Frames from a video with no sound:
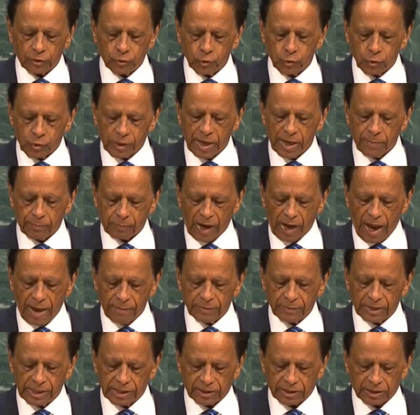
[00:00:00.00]
to the
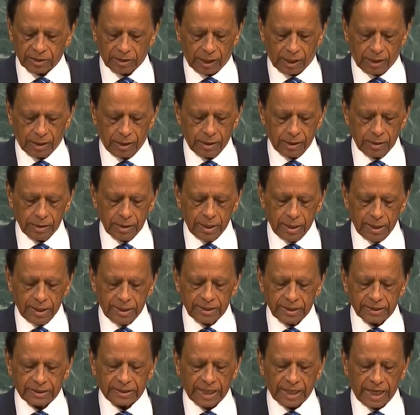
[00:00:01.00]
UK Prime Minister.
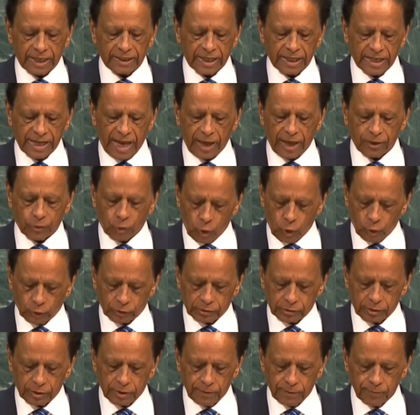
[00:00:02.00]
He said, and I
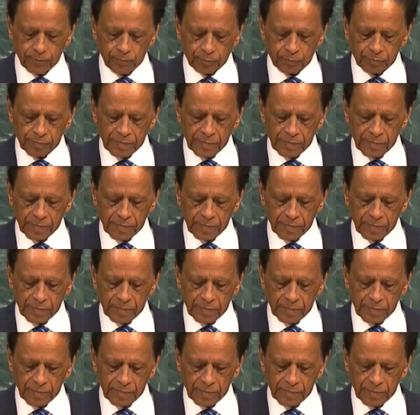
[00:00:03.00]
quote,